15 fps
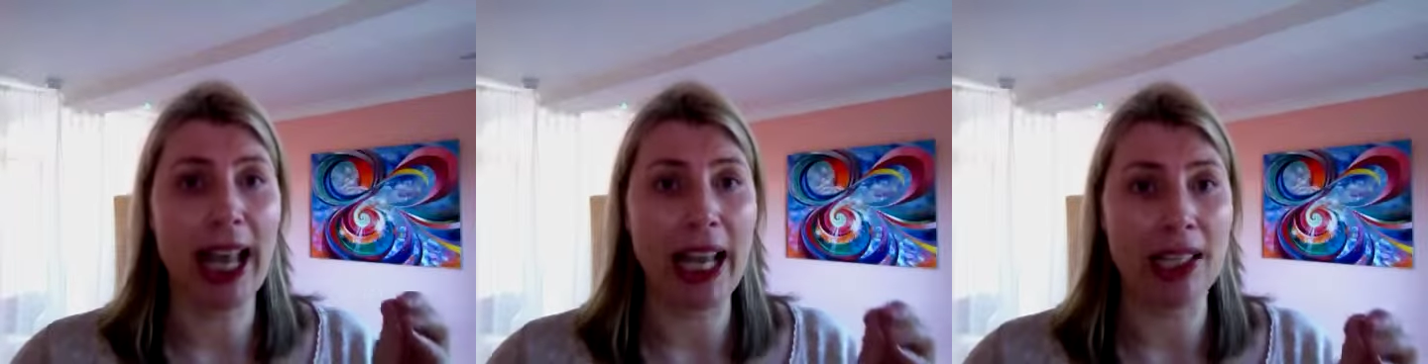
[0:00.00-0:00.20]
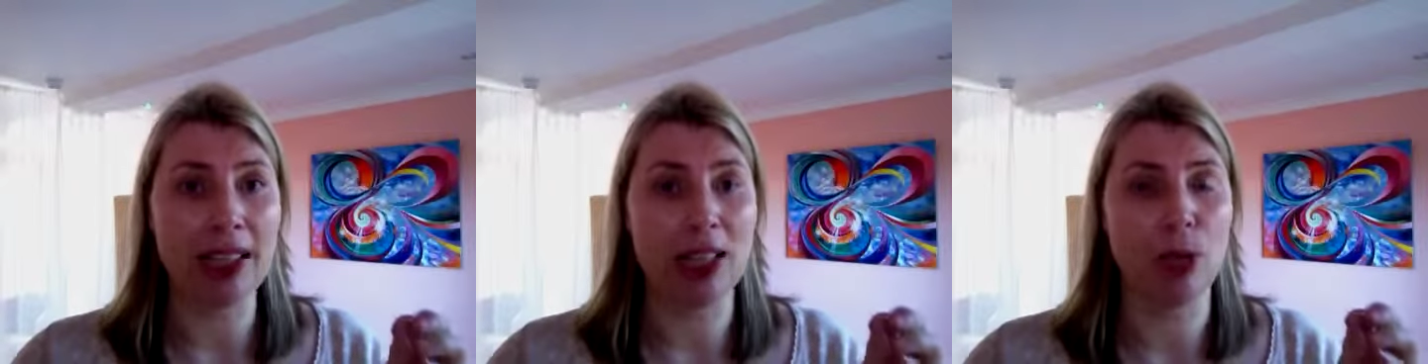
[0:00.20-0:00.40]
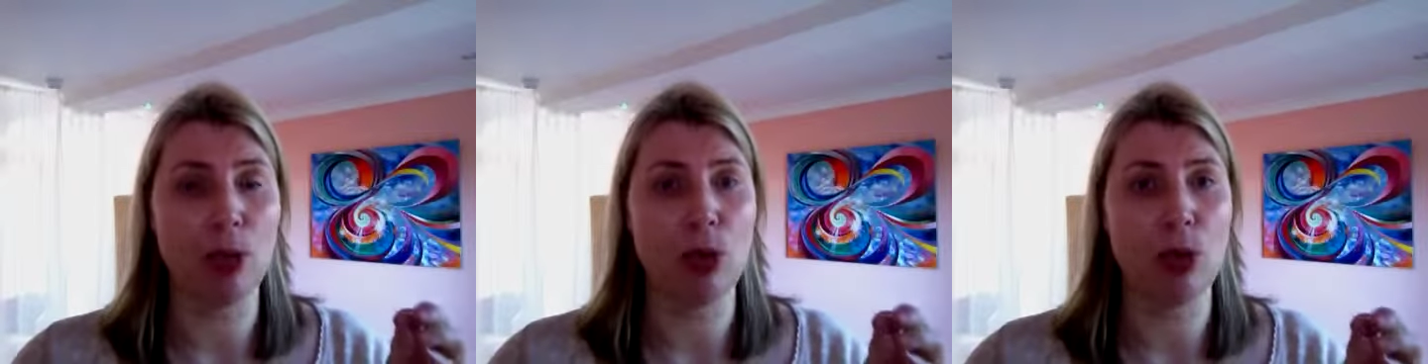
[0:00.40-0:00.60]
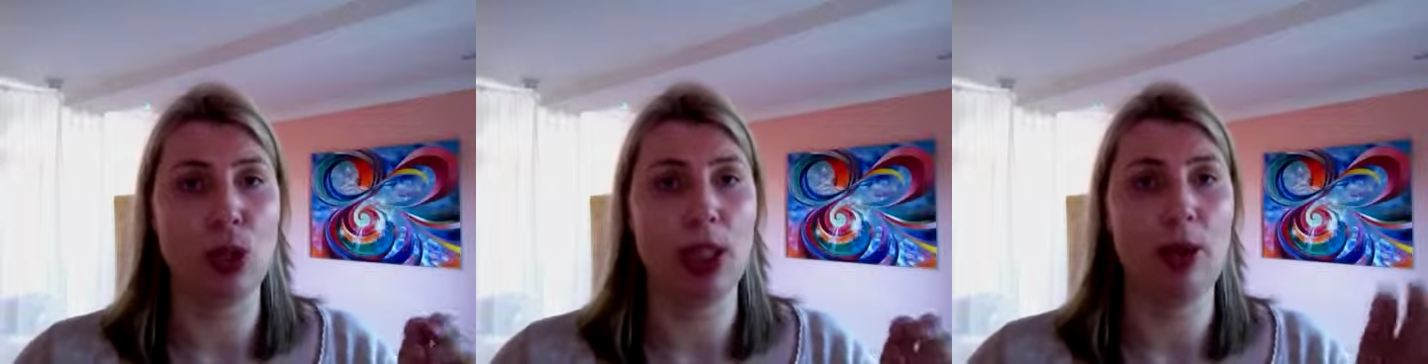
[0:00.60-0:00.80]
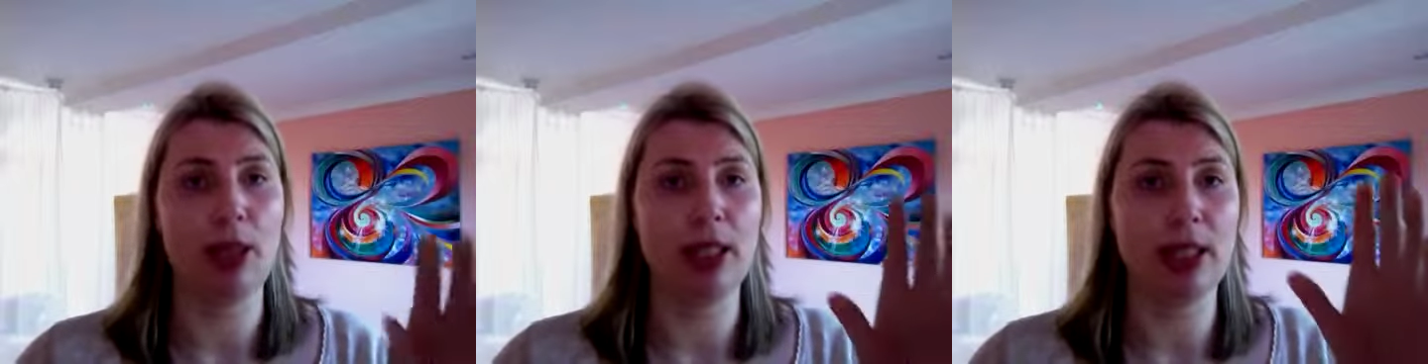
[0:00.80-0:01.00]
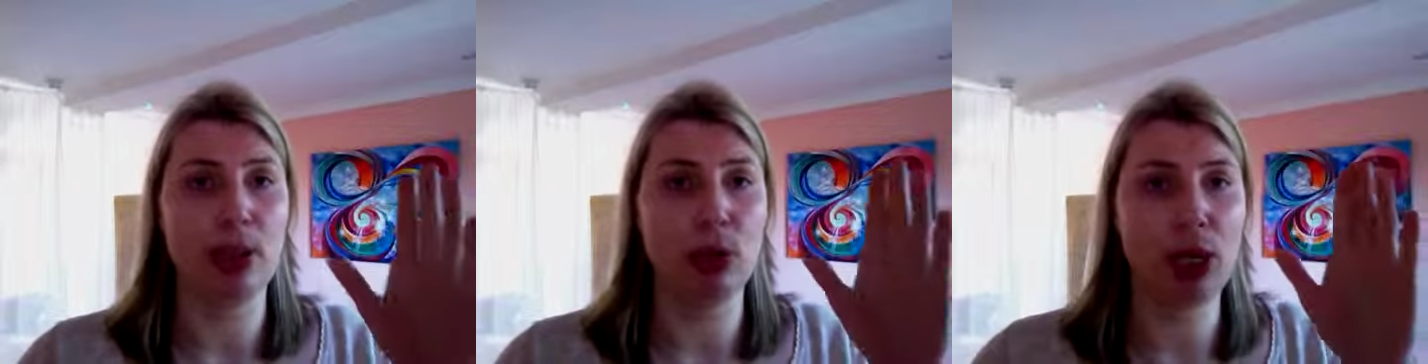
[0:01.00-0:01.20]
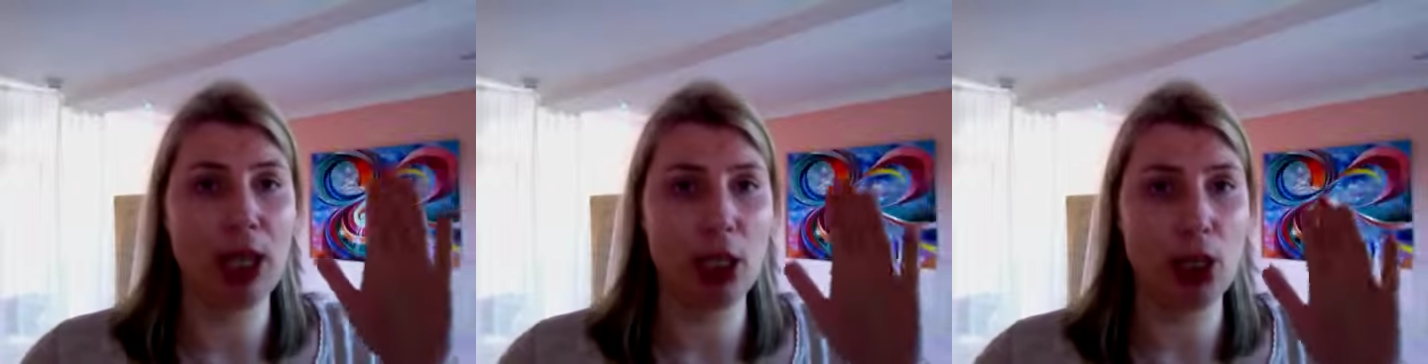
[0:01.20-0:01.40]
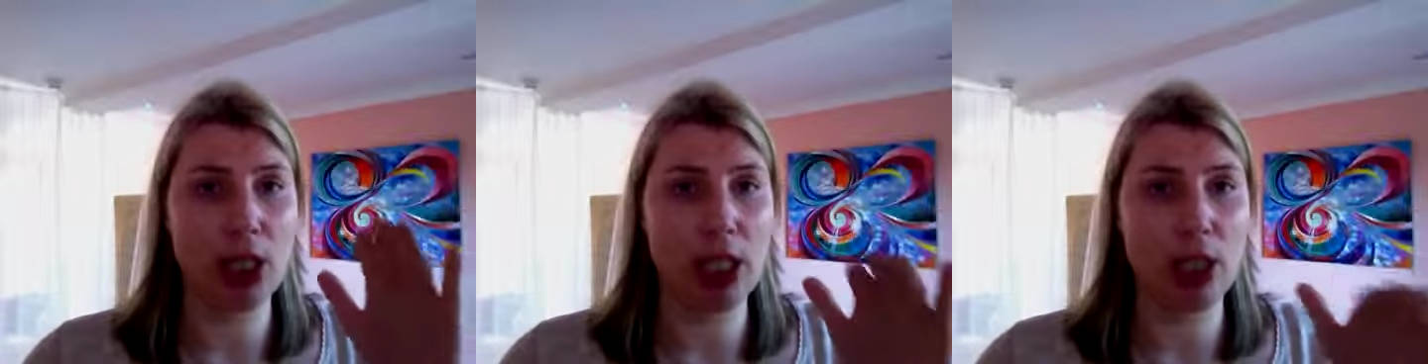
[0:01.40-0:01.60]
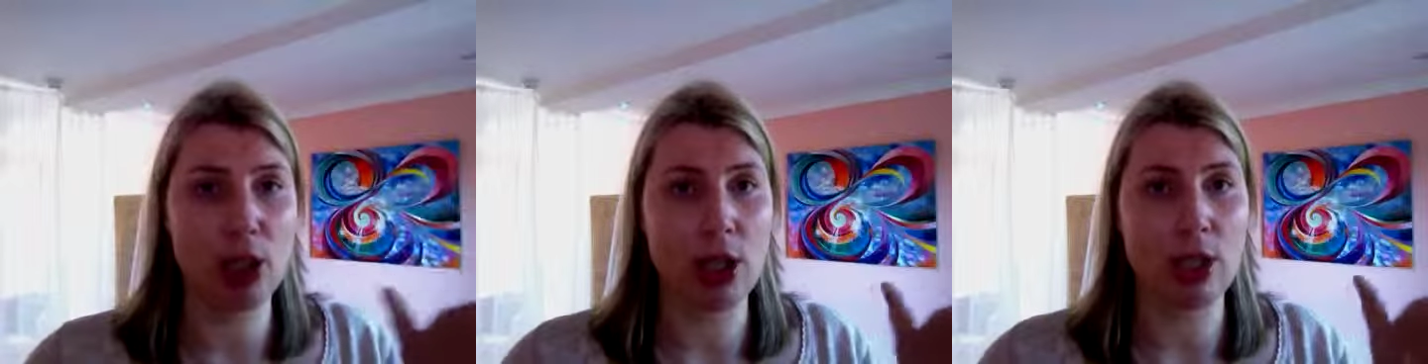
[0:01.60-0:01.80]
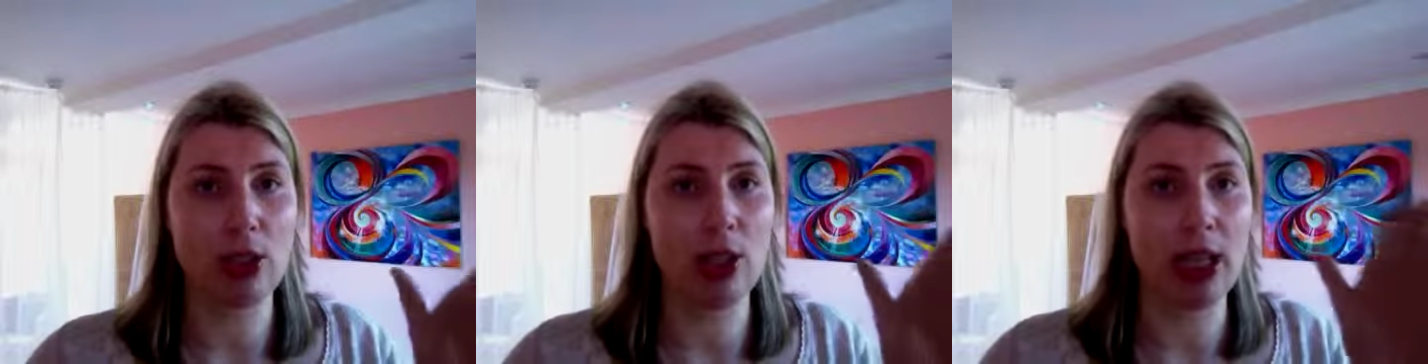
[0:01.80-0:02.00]
acid will do is it will actually
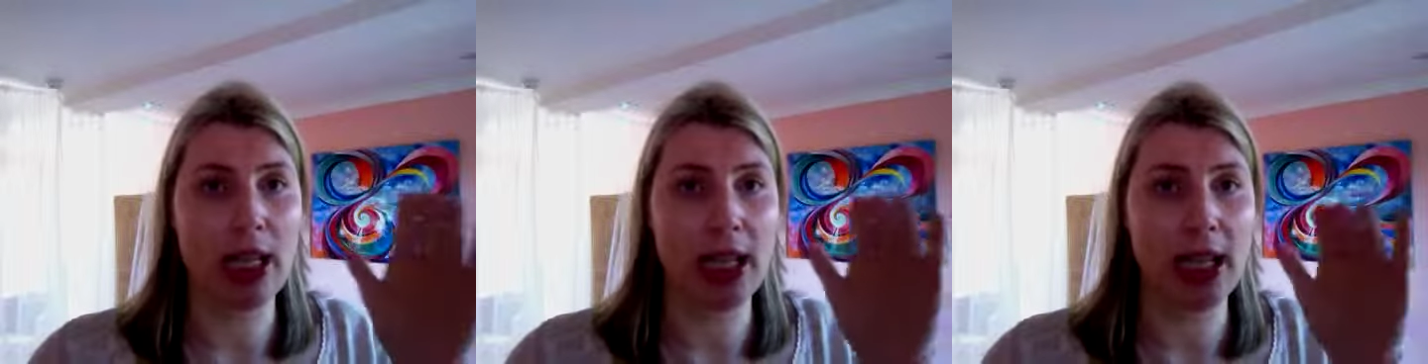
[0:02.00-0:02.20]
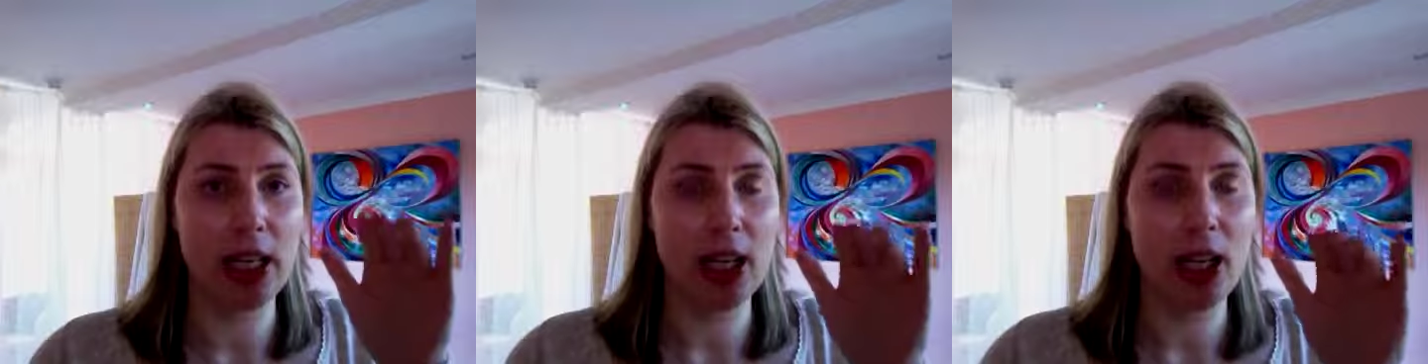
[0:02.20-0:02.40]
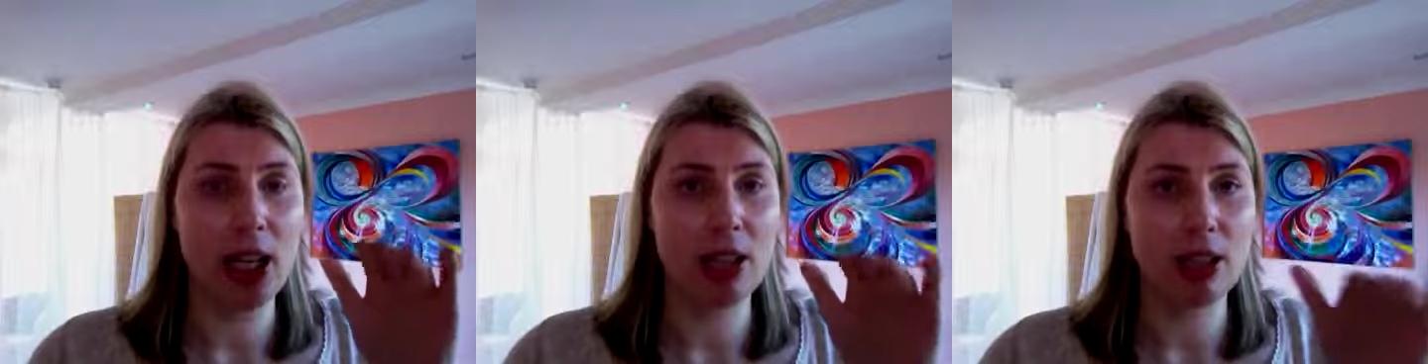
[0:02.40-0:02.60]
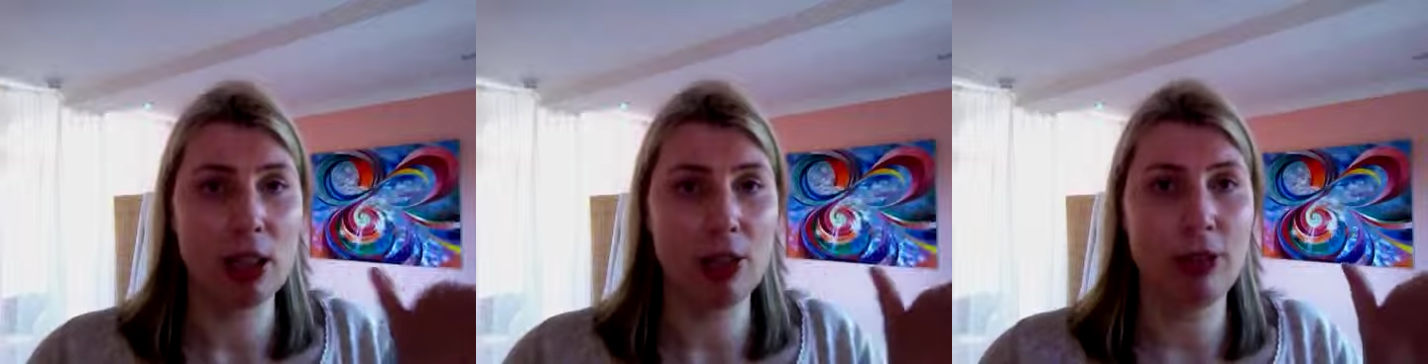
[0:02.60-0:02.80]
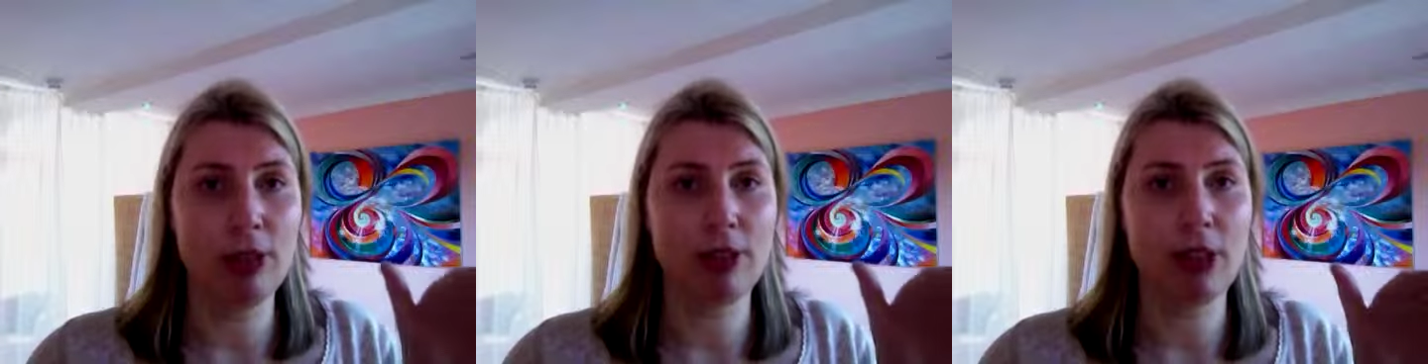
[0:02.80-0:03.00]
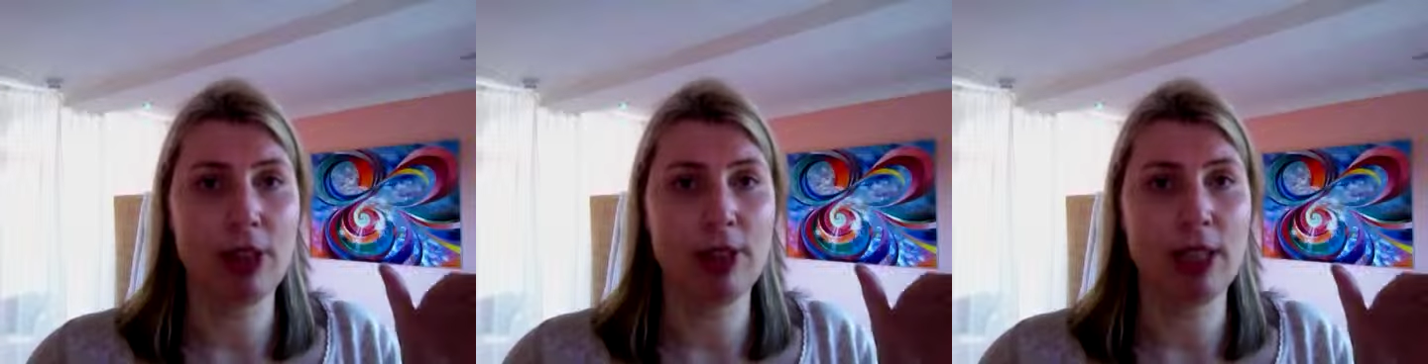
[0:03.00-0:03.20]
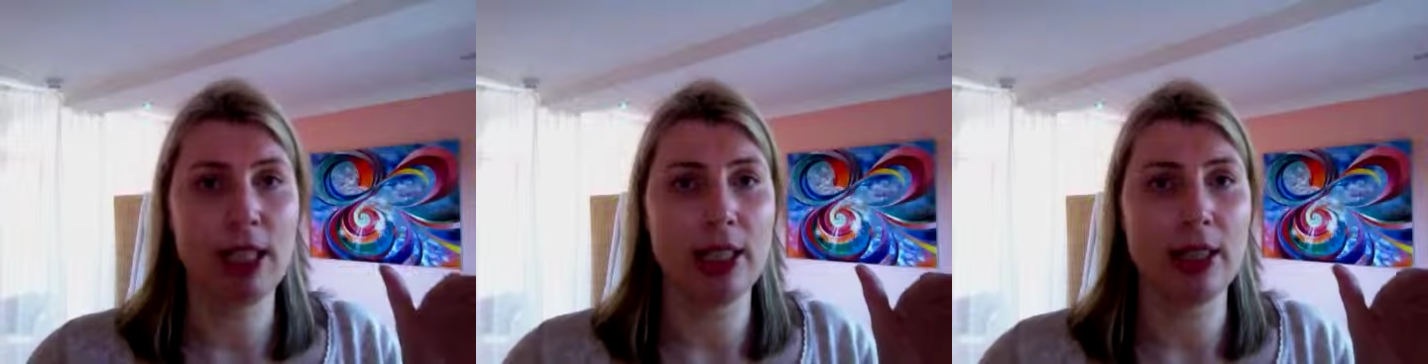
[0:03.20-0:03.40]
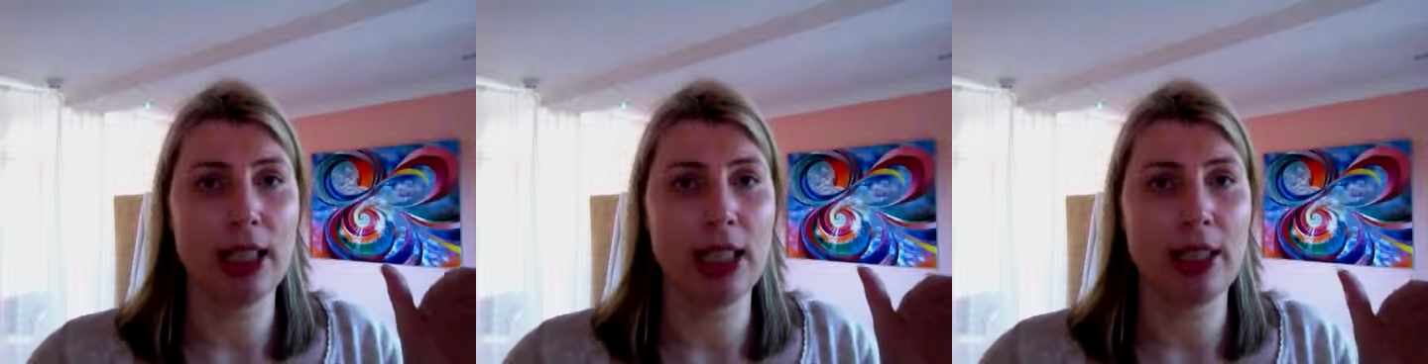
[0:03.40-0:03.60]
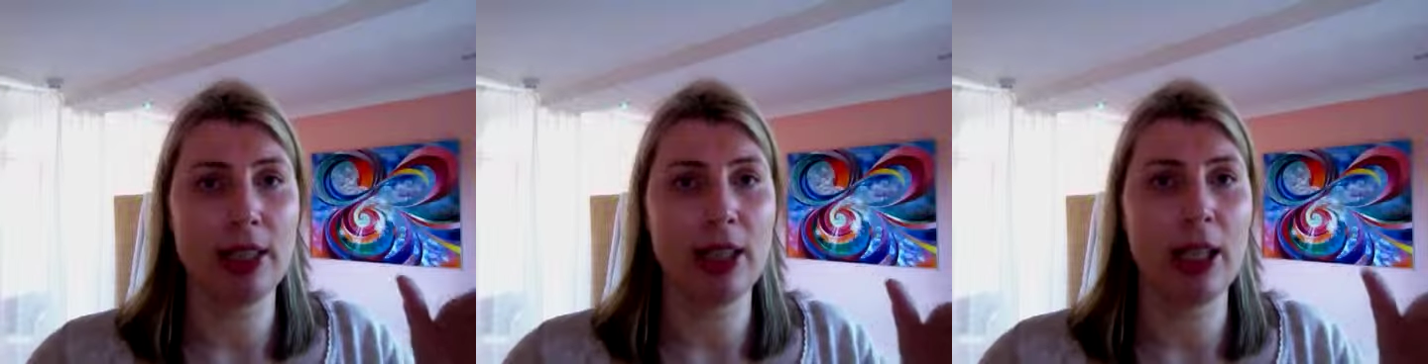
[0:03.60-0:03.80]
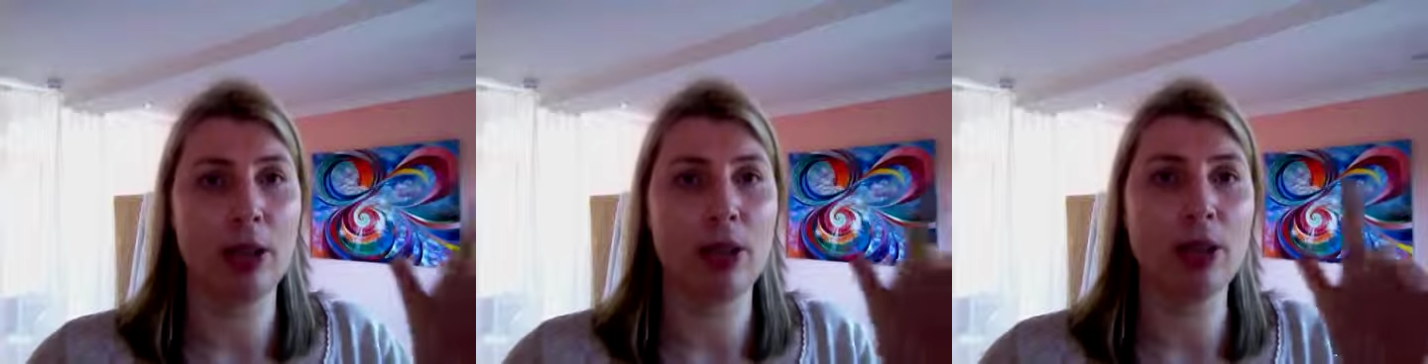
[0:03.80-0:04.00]
generally slough off those dead skin cells,